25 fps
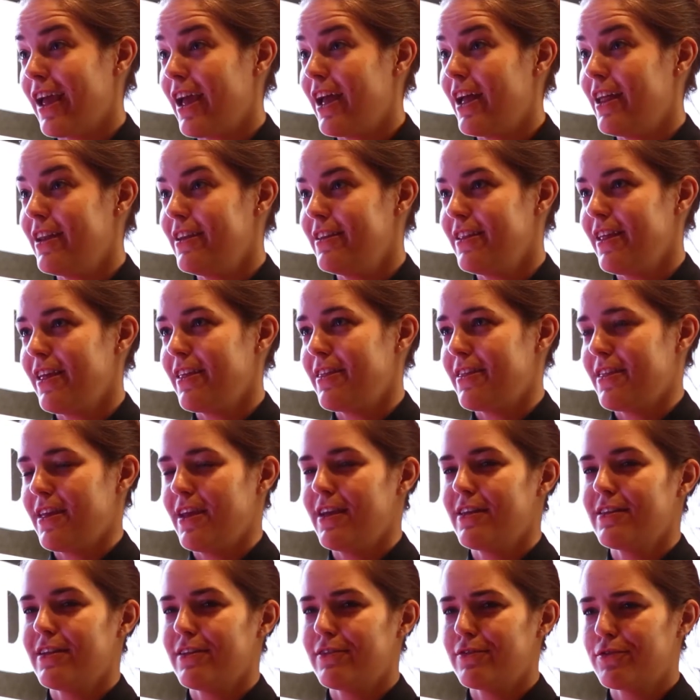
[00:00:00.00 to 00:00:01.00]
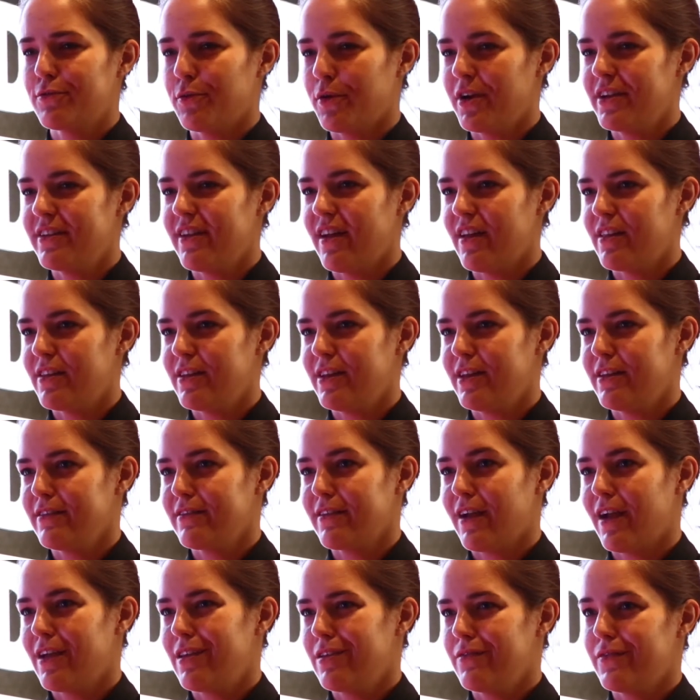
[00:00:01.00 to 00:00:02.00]
and they think that storytelling is
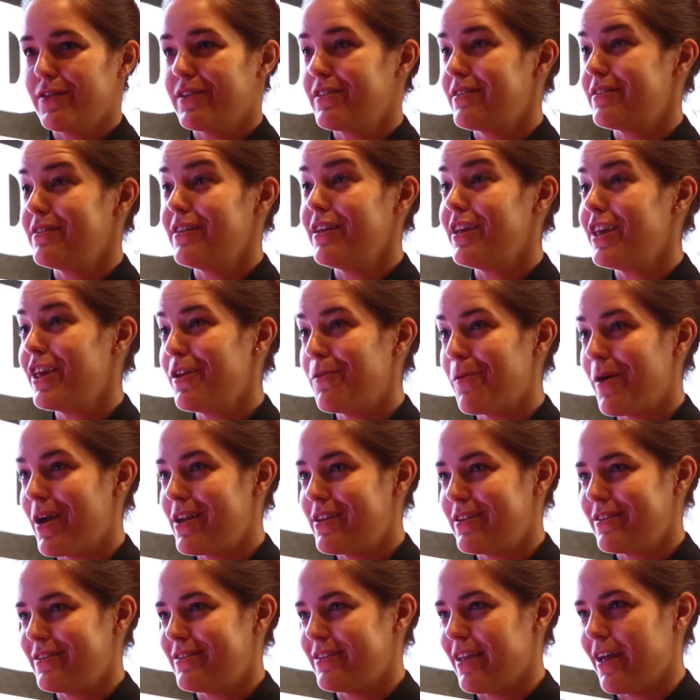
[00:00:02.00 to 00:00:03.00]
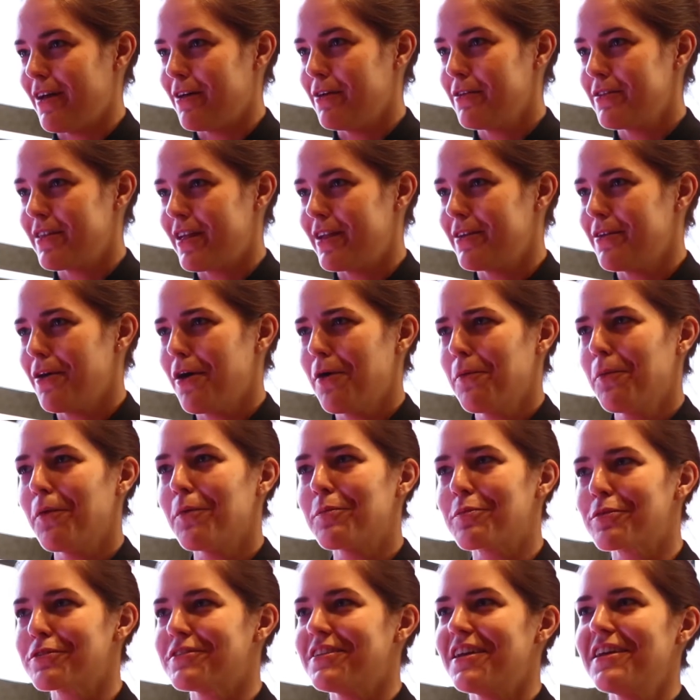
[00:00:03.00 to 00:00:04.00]
kind of a sneaky way to sell, that, oh, we'll
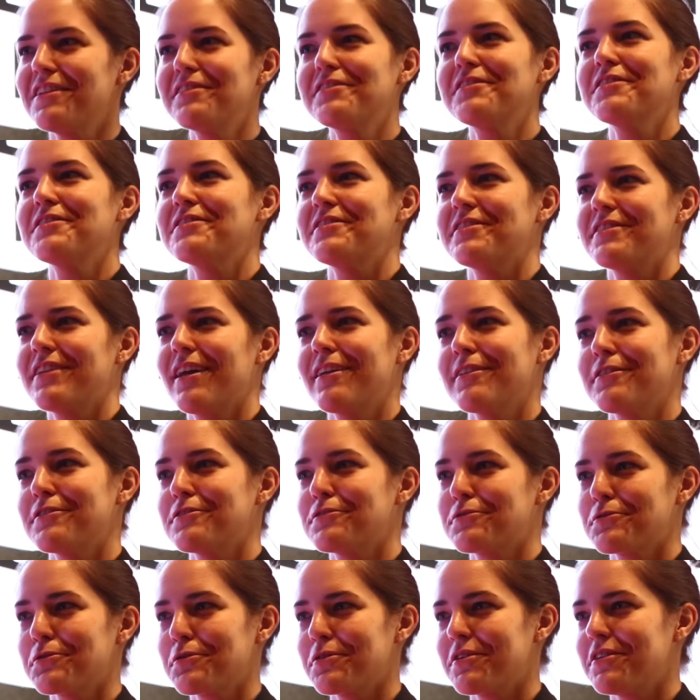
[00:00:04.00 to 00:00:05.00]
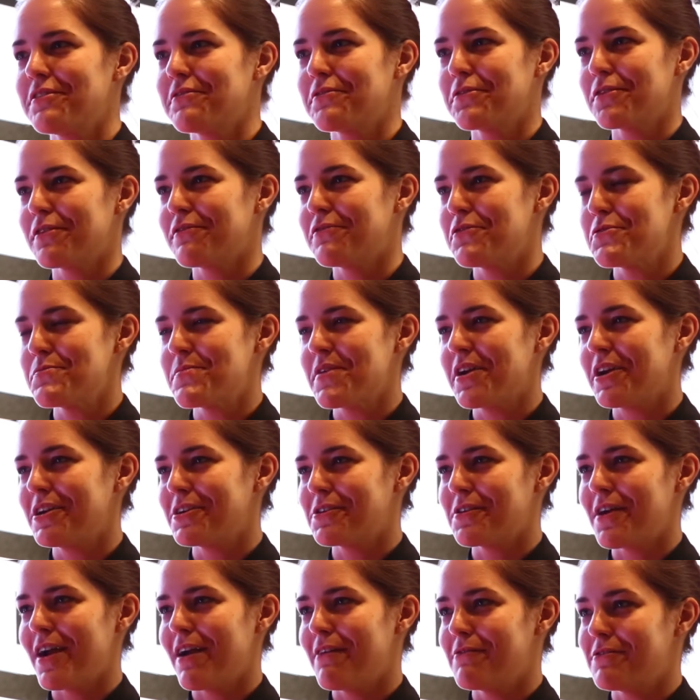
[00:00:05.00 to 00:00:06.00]
pretend to tell a story for a few
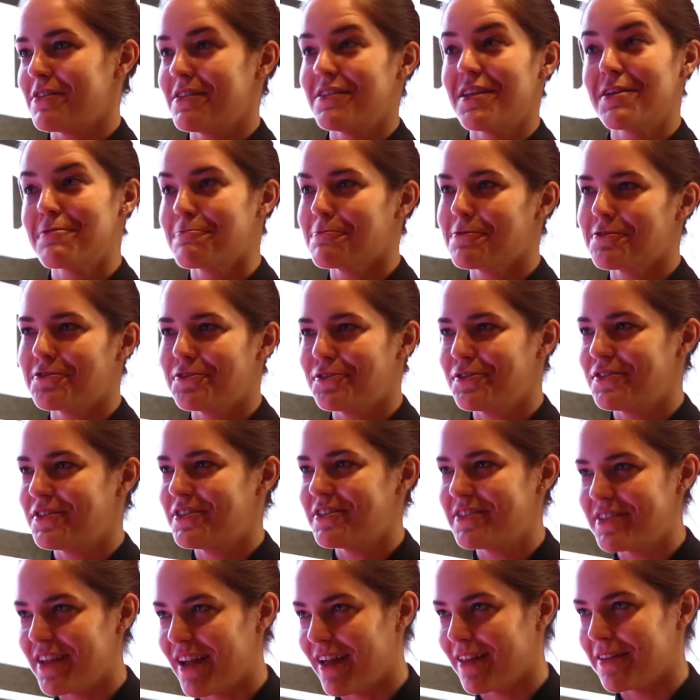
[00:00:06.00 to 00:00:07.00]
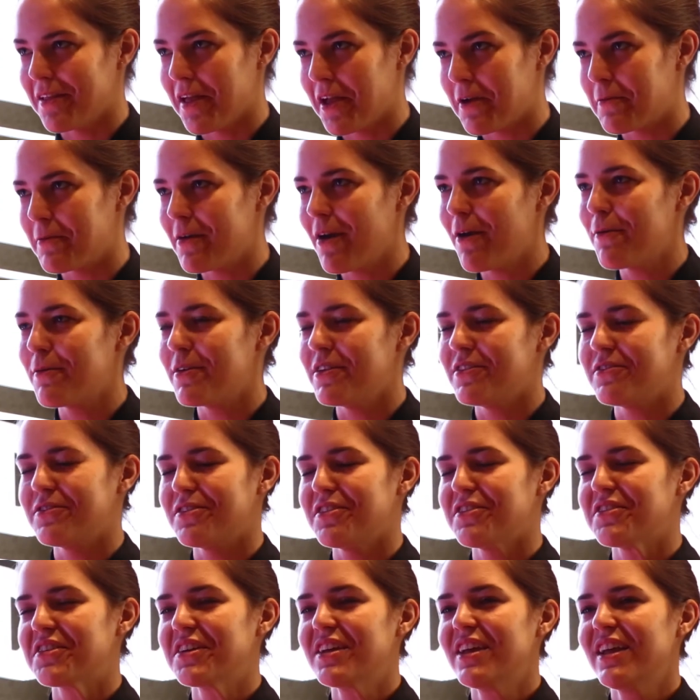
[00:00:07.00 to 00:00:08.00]
paragraphs and then we'll just sell like we always do.
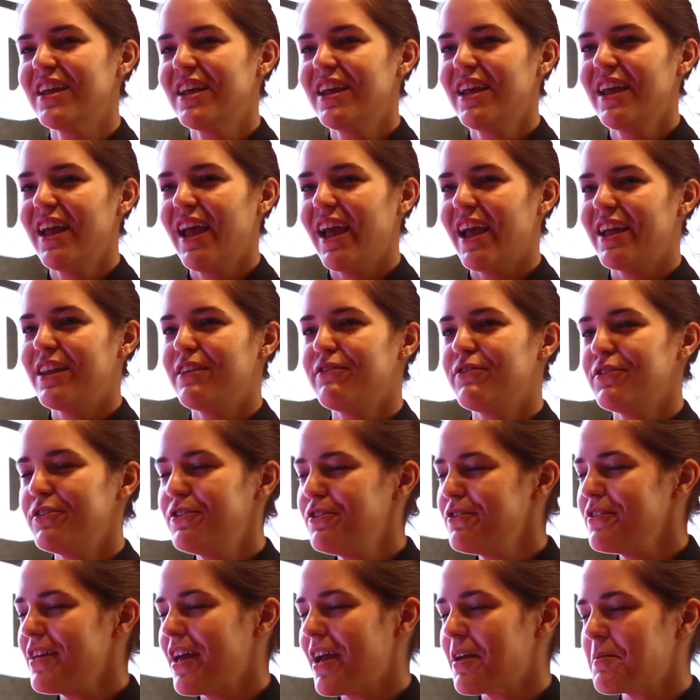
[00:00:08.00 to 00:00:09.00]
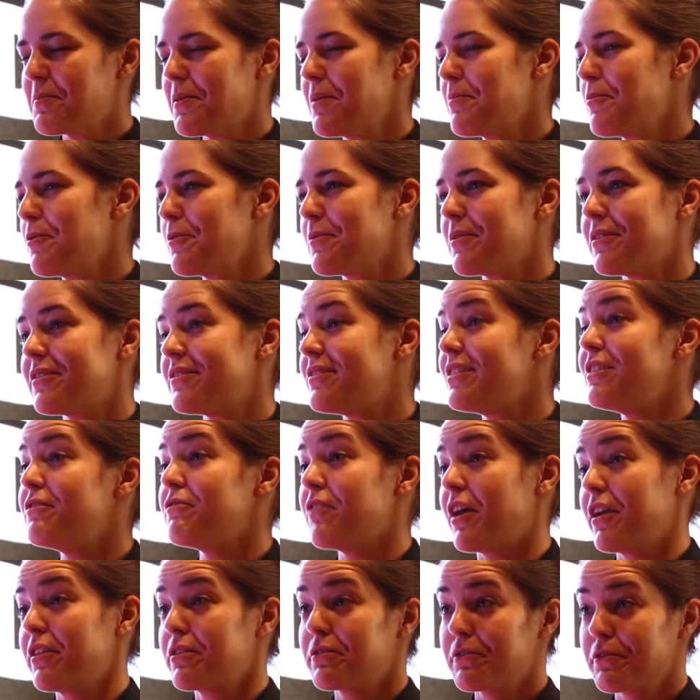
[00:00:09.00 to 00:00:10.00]
And if you do that, people will see
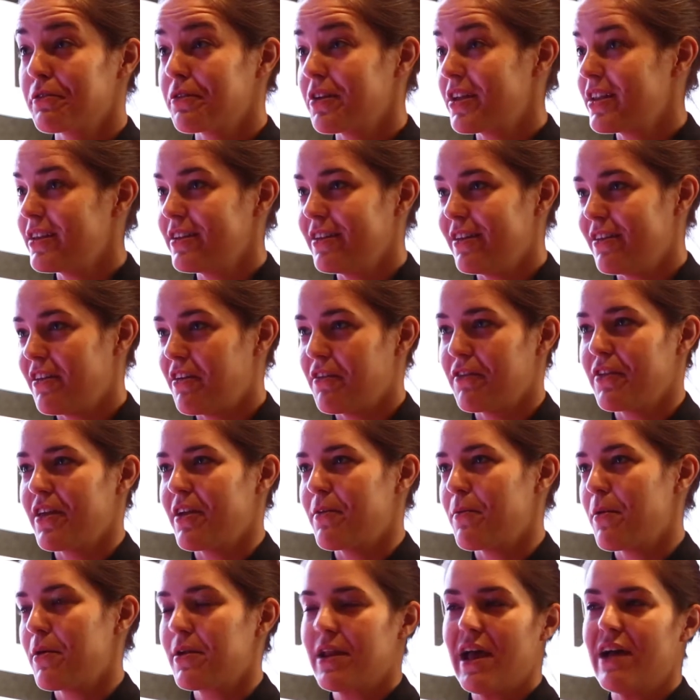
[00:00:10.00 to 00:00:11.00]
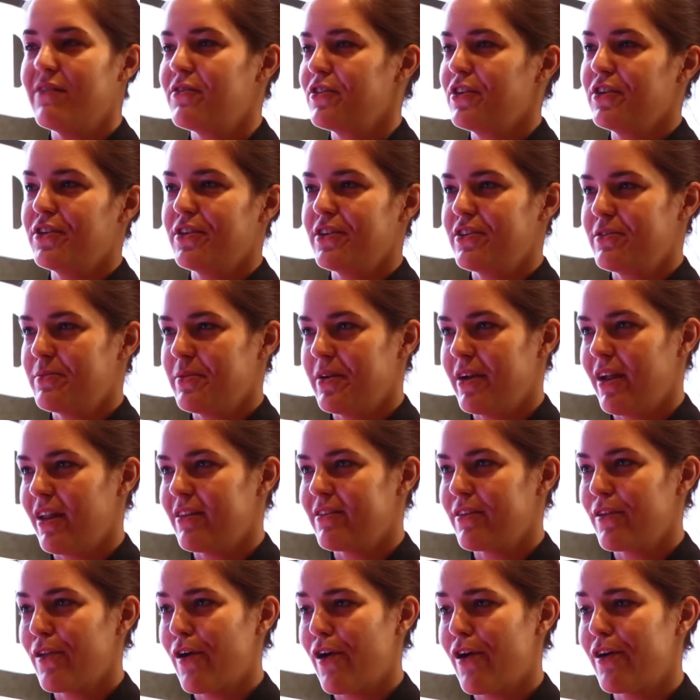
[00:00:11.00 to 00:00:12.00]
right through it. You know, they won't have a good
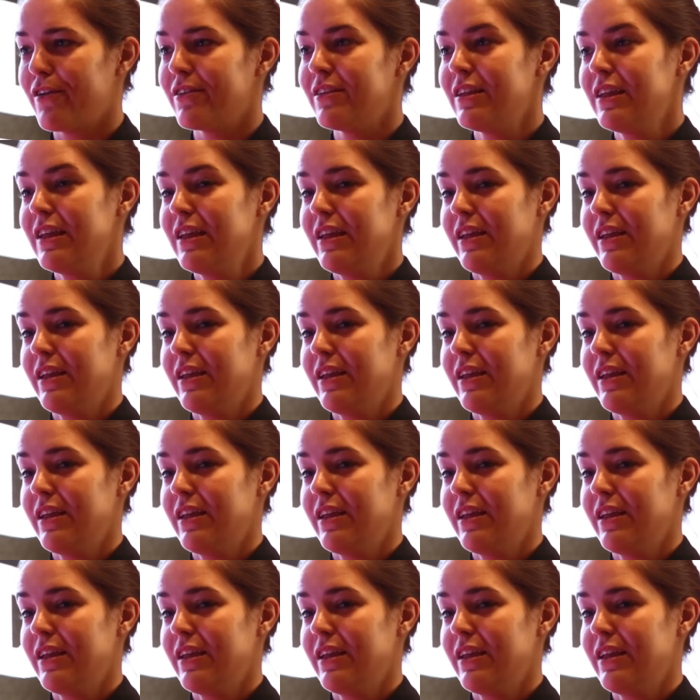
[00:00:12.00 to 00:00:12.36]
experience at all,